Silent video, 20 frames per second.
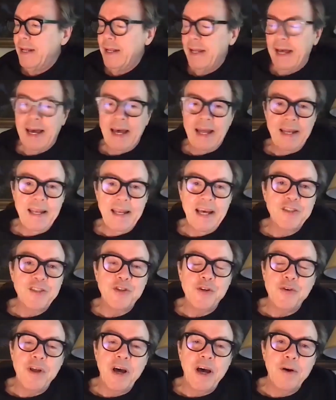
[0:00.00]
And as
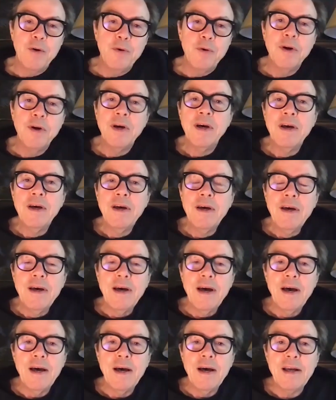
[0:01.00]
you know,
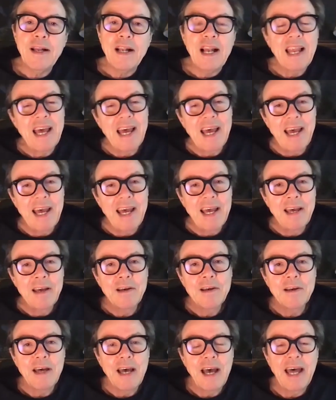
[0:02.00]
Claire
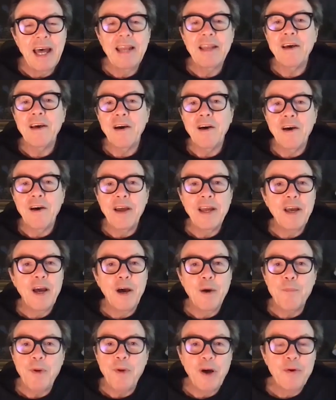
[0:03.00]
and I
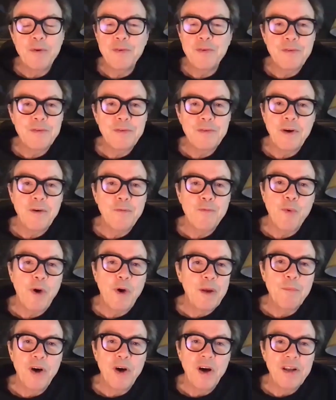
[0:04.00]
are both of
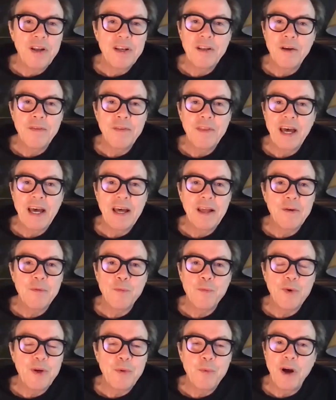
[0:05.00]
one mind on that.
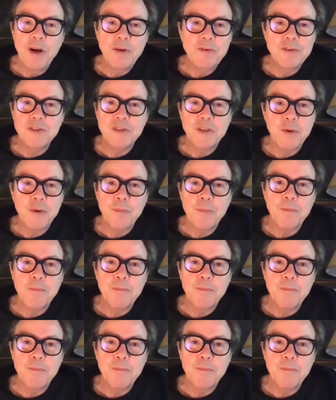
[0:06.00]
We won't stop